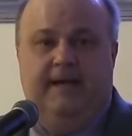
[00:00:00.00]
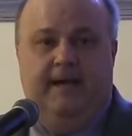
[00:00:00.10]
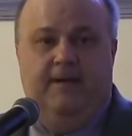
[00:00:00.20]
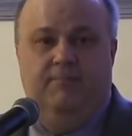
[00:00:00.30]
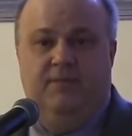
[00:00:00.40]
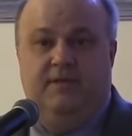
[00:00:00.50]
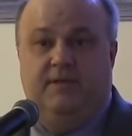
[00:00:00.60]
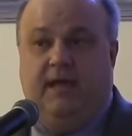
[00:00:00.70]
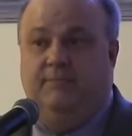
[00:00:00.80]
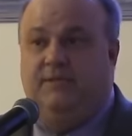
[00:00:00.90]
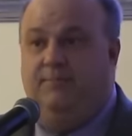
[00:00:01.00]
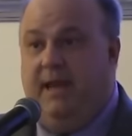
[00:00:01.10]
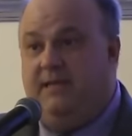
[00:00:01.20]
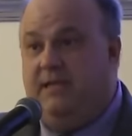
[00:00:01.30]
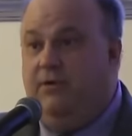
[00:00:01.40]
Um, the types of
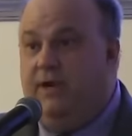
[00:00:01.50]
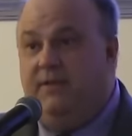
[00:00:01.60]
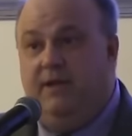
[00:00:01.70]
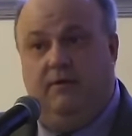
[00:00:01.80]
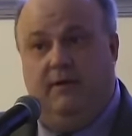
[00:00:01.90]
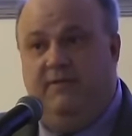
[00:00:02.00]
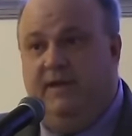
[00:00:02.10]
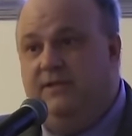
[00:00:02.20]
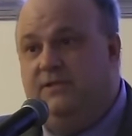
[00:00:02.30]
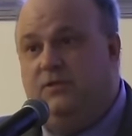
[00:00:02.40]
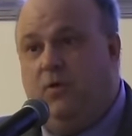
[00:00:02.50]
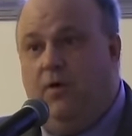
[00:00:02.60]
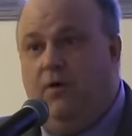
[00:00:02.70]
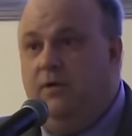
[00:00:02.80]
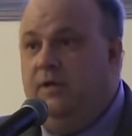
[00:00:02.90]
bacteria that are living in the
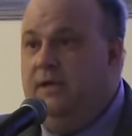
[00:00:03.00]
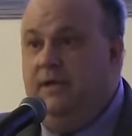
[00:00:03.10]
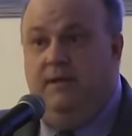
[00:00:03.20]
soil.